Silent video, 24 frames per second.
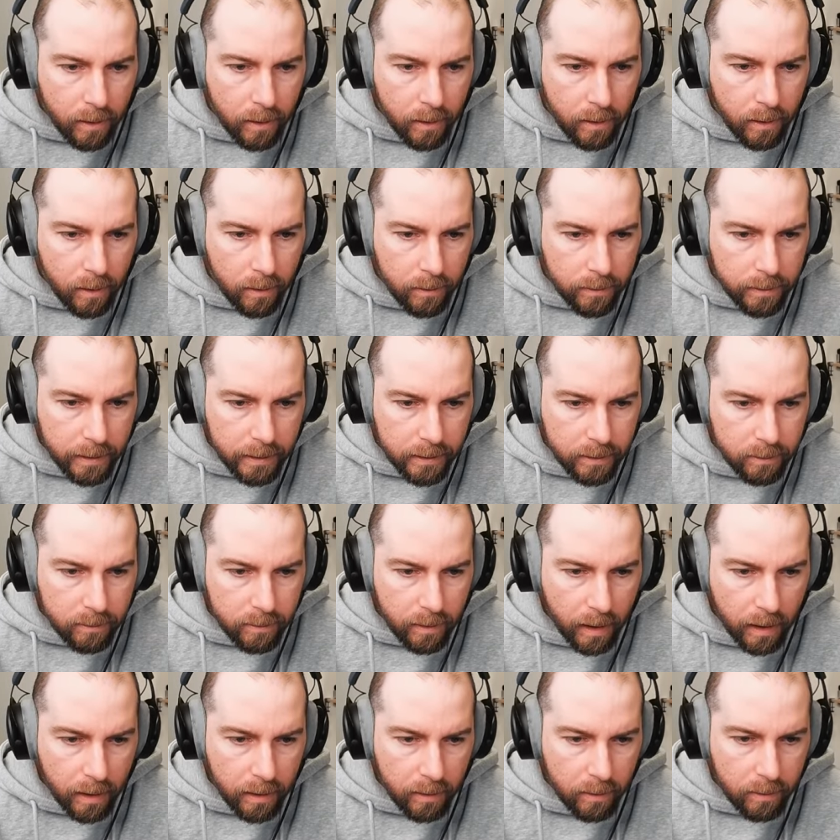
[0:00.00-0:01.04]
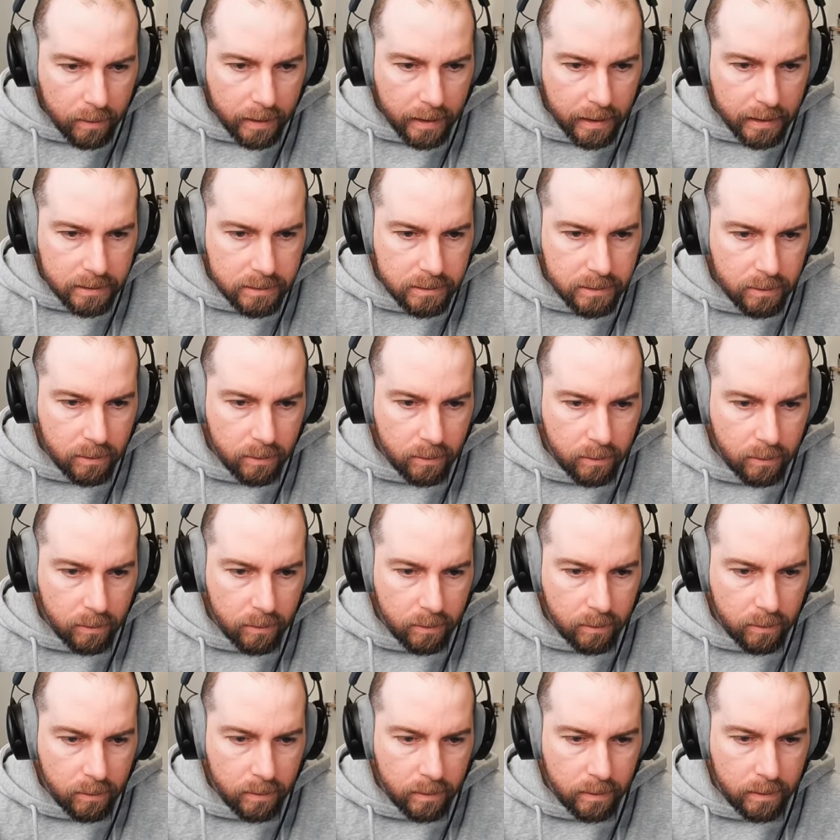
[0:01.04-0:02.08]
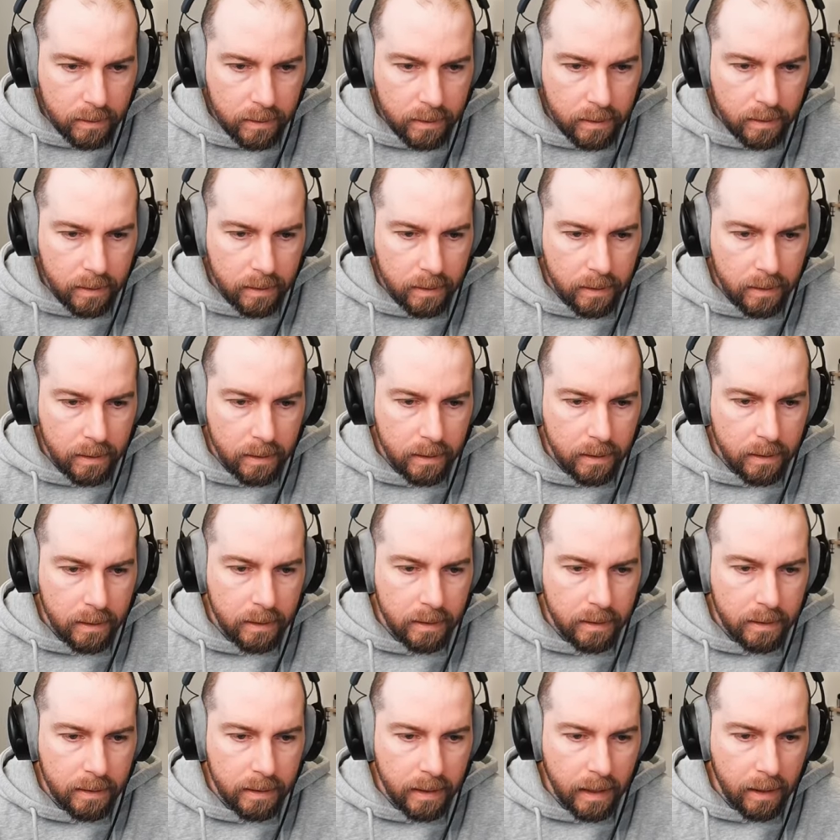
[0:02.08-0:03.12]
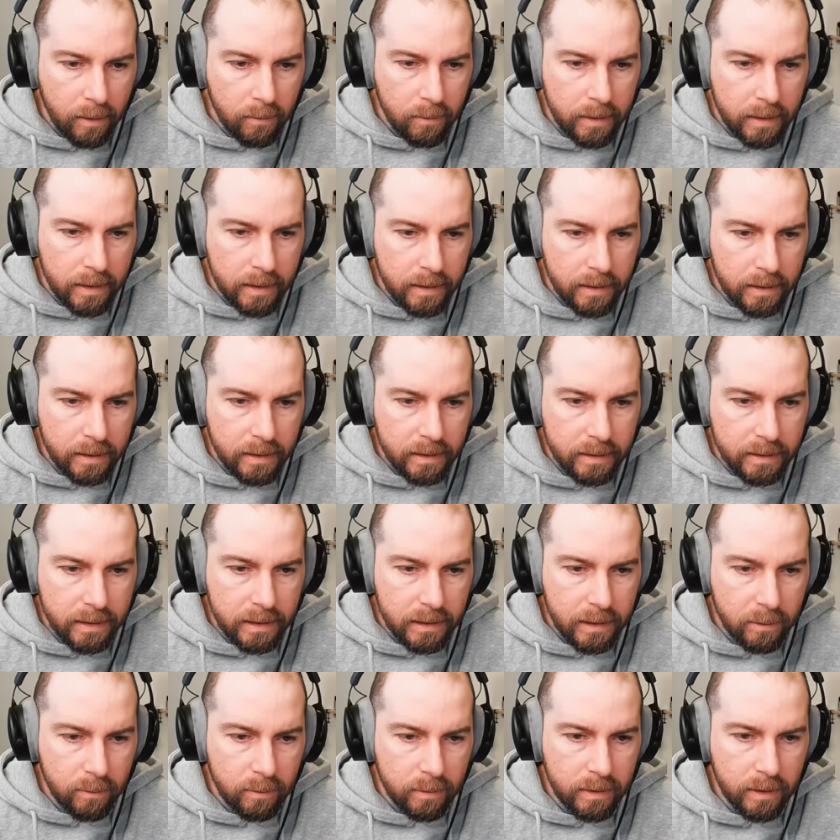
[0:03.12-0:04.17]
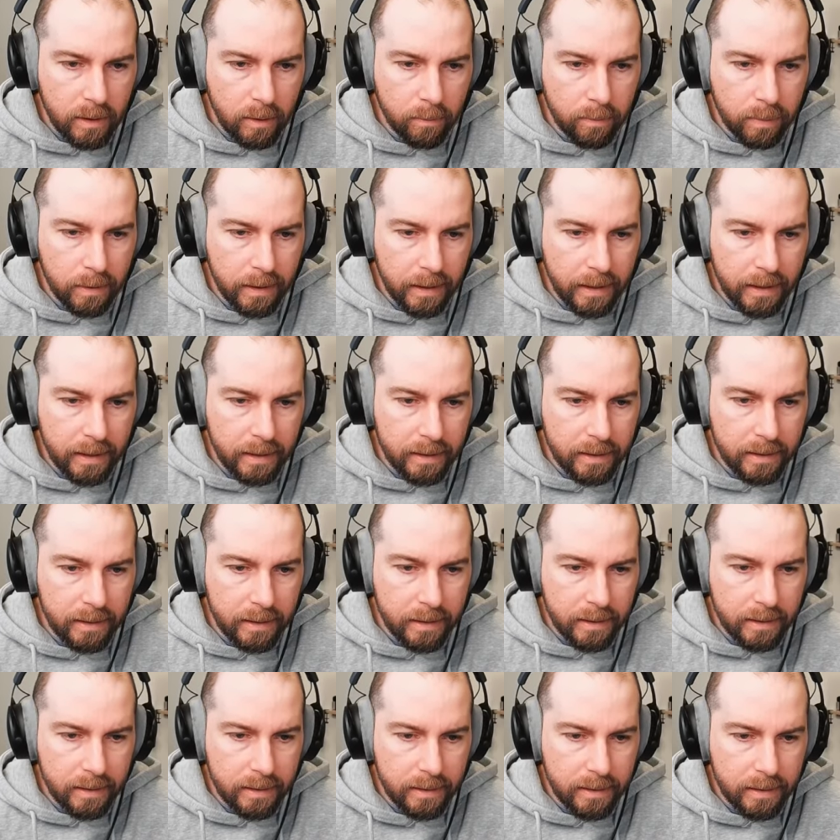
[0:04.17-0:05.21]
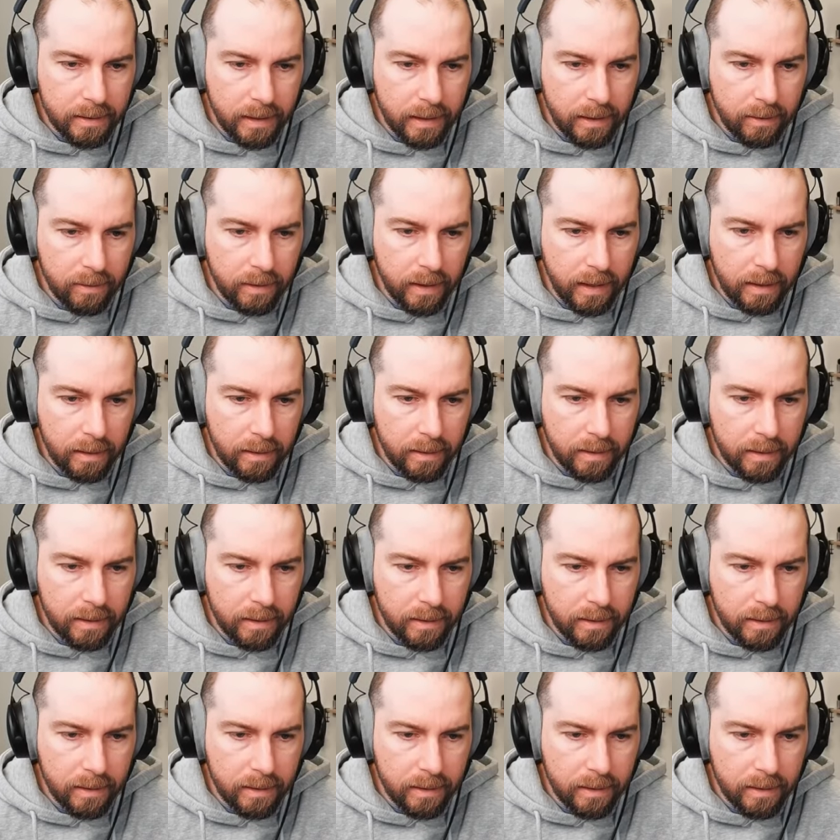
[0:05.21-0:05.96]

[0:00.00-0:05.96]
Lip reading: Oh, they do not. Okay, so now we can continue with their plan. Now they...